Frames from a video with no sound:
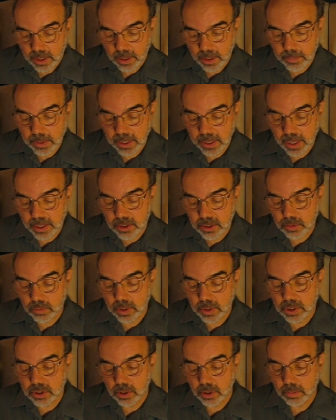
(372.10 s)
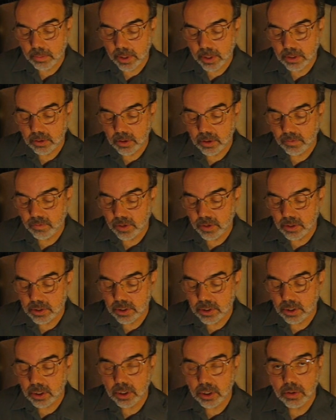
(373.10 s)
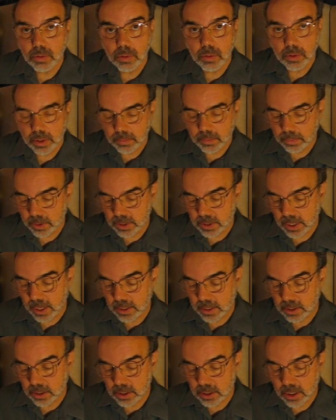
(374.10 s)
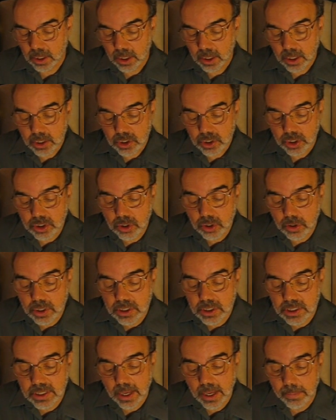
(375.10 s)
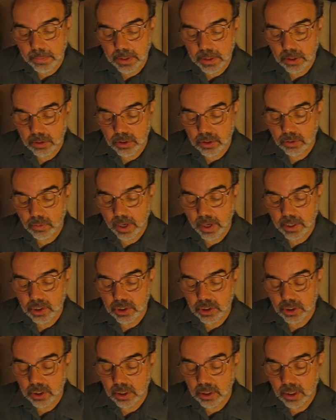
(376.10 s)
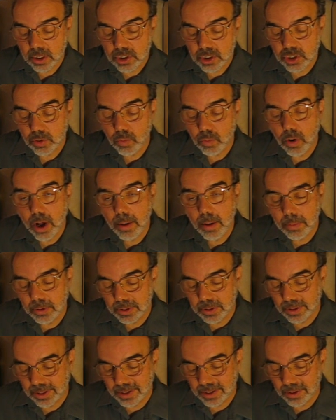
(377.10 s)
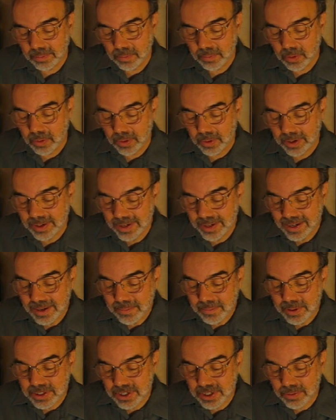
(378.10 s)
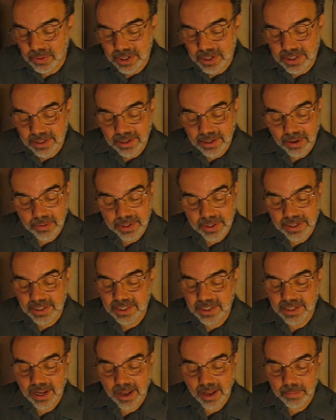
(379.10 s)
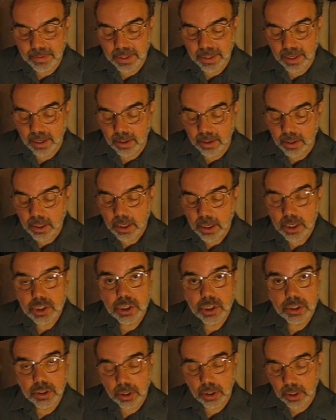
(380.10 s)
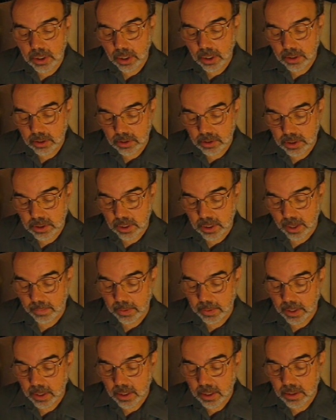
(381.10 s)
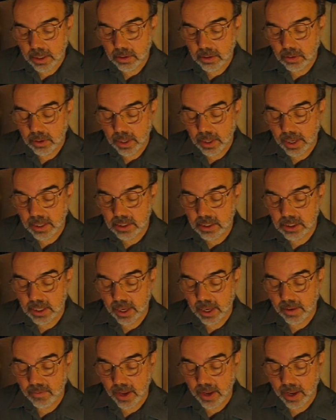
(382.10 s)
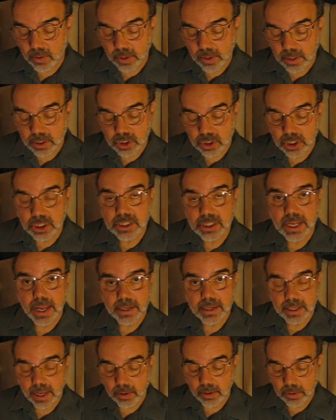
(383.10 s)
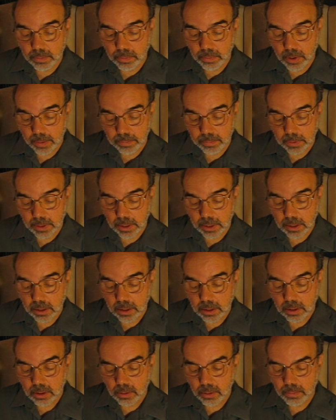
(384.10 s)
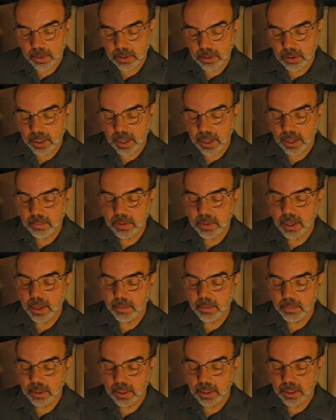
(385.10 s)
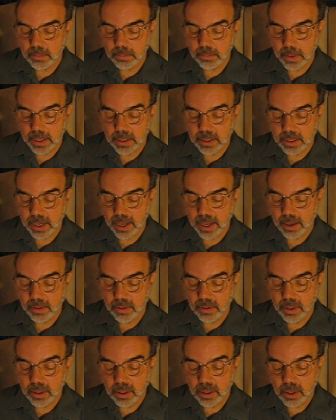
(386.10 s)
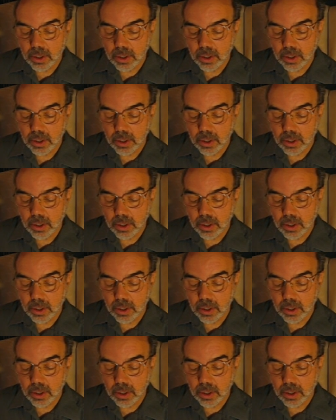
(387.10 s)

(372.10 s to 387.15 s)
Emily had to reach her mother to feel secure and protected. She took a step in her direction. She wobbled a little more, but she wasn't going to stop there. She took another step. Then her legs gave out, and she sat down abruptly. Her mother came to Emily and bent down.